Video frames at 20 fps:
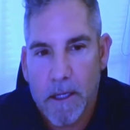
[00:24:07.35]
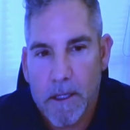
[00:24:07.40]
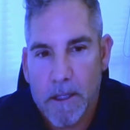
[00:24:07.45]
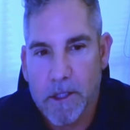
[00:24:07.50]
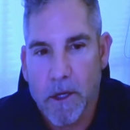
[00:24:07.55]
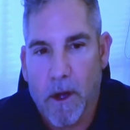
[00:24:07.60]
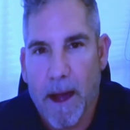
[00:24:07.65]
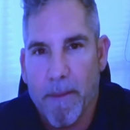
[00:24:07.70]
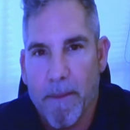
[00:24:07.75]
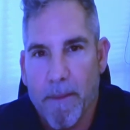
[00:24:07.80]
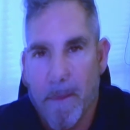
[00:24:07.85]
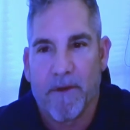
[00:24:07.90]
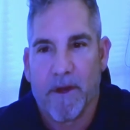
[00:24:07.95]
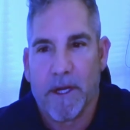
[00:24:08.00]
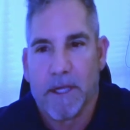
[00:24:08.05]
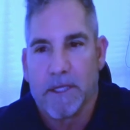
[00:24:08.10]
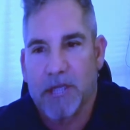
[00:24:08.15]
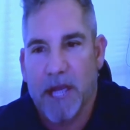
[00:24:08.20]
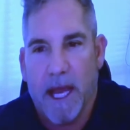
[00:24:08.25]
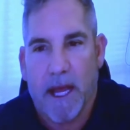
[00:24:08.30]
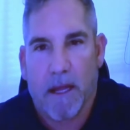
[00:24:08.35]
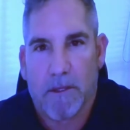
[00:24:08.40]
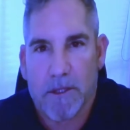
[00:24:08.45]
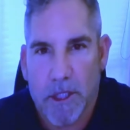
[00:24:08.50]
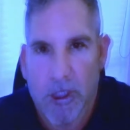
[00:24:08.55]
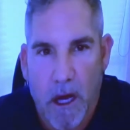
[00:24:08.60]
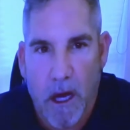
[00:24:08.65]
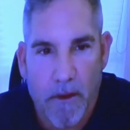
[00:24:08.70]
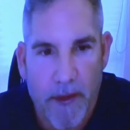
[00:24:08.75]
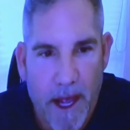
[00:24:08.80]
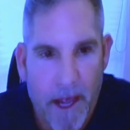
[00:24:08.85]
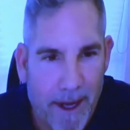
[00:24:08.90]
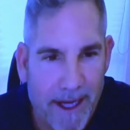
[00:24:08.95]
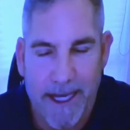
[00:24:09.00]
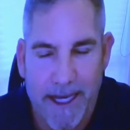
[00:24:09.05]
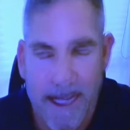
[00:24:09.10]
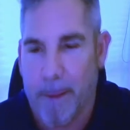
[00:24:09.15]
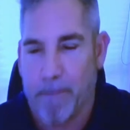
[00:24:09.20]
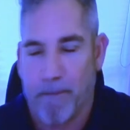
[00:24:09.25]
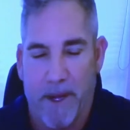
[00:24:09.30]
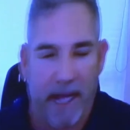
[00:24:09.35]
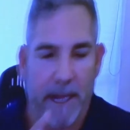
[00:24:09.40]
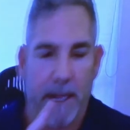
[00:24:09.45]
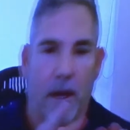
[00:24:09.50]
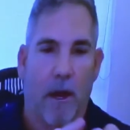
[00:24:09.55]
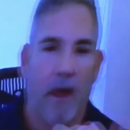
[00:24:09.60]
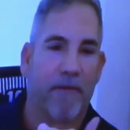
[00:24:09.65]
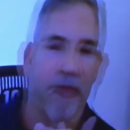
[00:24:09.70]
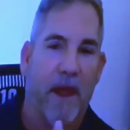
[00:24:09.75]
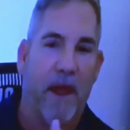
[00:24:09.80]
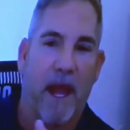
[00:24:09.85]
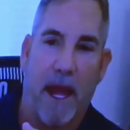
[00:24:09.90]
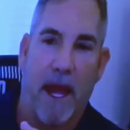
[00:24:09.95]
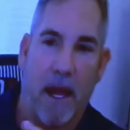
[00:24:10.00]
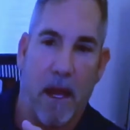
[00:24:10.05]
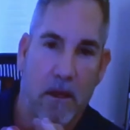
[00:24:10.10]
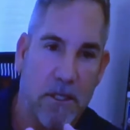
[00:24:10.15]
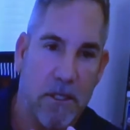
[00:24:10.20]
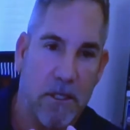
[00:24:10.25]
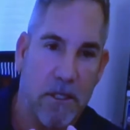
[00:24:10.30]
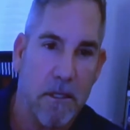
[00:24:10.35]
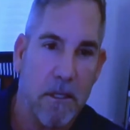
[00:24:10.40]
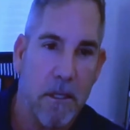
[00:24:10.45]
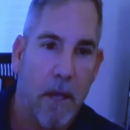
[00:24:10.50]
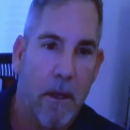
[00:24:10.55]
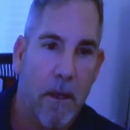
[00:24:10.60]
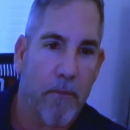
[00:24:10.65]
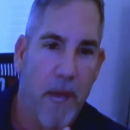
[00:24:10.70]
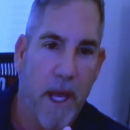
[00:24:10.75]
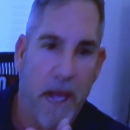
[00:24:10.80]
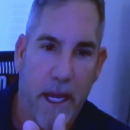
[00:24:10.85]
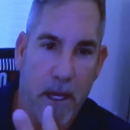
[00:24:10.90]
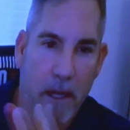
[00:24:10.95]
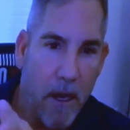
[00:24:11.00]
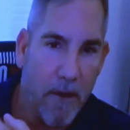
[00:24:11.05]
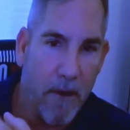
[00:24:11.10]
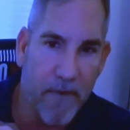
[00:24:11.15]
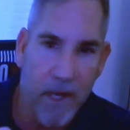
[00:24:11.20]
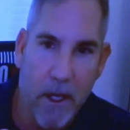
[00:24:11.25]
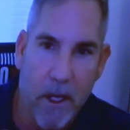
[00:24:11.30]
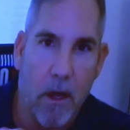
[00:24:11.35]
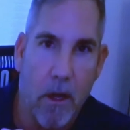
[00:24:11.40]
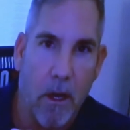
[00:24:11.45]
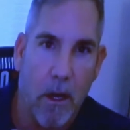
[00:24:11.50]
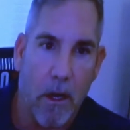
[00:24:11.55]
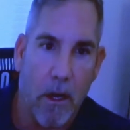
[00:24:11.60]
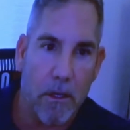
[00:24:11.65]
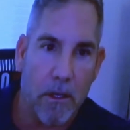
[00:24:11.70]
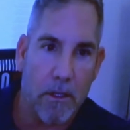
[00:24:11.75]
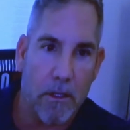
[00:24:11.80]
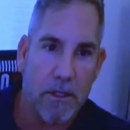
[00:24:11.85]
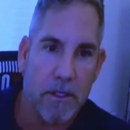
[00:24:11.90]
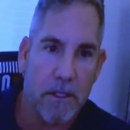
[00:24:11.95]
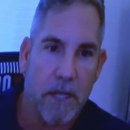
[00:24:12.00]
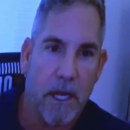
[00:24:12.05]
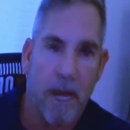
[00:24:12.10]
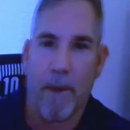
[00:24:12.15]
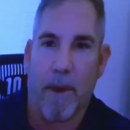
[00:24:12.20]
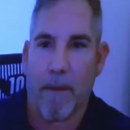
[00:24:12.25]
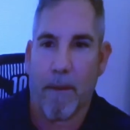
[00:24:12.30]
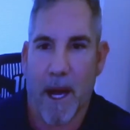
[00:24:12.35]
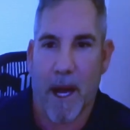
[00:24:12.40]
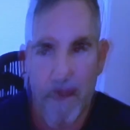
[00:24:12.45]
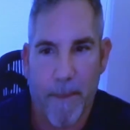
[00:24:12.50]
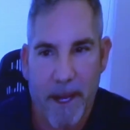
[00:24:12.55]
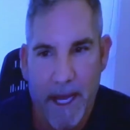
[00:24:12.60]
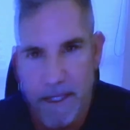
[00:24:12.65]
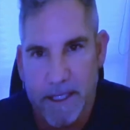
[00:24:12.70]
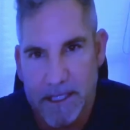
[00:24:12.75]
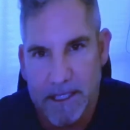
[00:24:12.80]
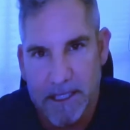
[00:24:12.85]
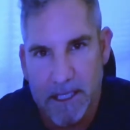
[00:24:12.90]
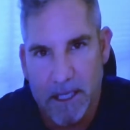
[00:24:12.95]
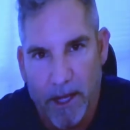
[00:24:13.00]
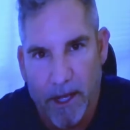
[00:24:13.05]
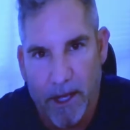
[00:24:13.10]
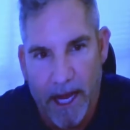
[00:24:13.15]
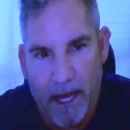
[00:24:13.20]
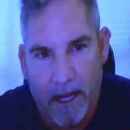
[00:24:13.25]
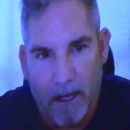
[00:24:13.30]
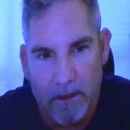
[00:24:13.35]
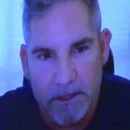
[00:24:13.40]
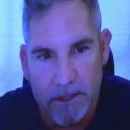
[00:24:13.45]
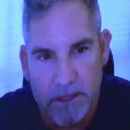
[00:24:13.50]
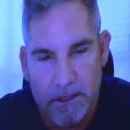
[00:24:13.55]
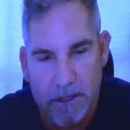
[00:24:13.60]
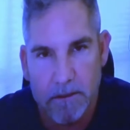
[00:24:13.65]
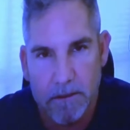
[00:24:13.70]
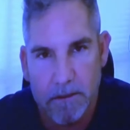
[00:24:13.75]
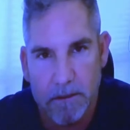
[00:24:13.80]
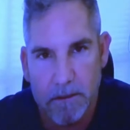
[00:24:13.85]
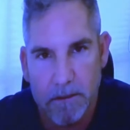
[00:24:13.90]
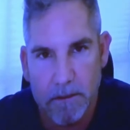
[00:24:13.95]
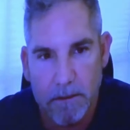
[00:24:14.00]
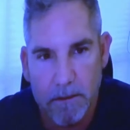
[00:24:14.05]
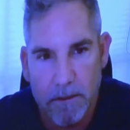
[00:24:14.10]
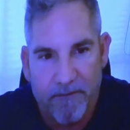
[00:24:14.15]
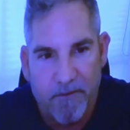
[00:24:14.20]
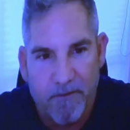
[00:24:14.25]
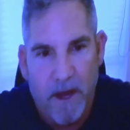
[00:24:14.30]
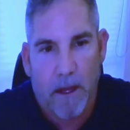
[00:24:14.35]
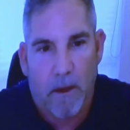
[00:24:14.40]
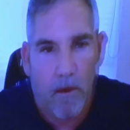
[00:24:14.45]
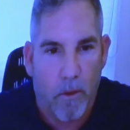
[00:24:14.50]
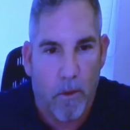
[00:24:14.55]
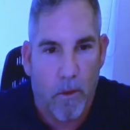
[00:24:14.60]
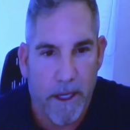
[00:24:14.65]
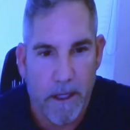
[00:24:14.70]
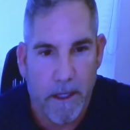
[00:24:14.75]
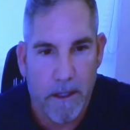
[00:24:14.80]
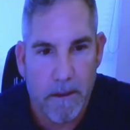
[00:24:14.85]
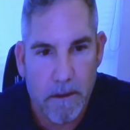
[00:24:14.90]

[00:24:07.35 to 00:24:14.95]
So I'm having all that. My dad paid off the house, paid off the cars, and my mom had to sell the house the following week.